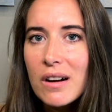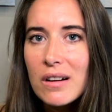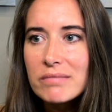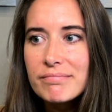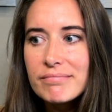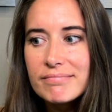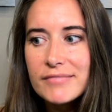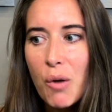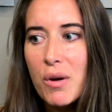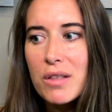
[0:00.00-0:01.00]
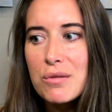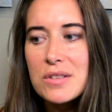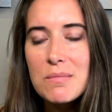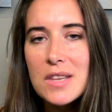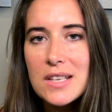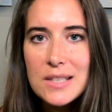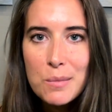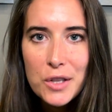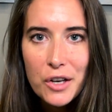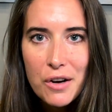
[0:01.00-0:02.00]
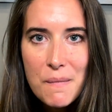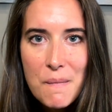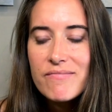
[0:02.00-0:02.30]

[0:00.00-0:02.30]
are going through something similar.